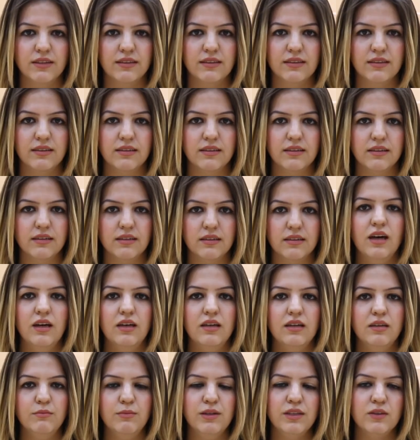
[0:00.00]

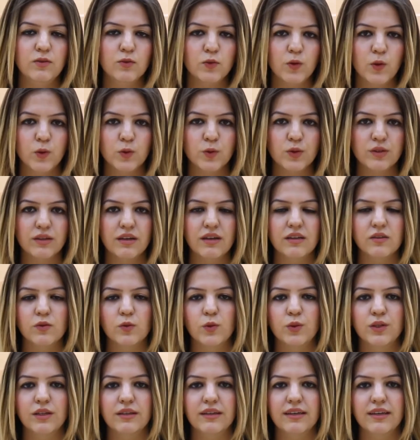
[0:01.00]
participating in many of the
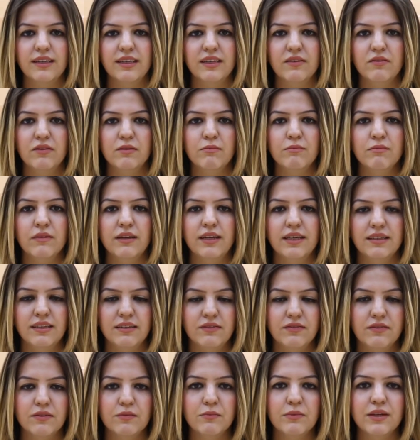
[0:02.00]
sports clubs on
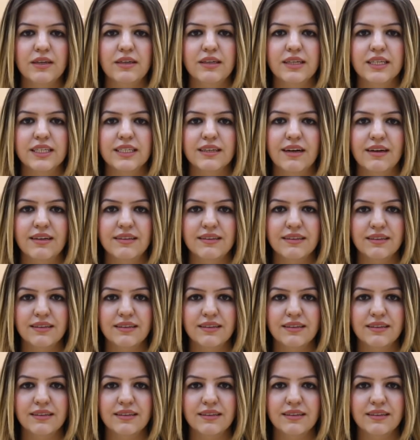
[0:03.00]
campus.